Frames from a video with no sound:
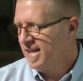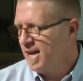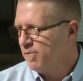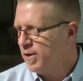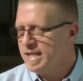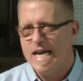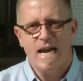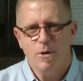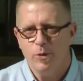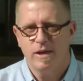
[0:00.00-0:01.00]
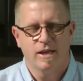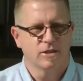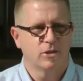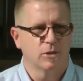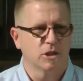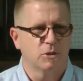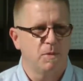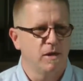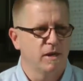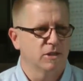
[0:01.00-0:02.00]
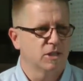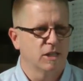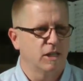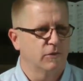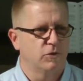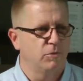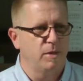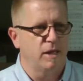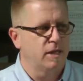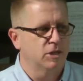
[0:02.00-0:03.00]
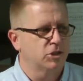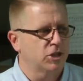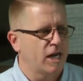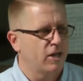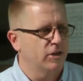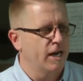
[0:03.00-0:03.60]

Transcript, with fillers: Every day we get to experience the gift of being His child.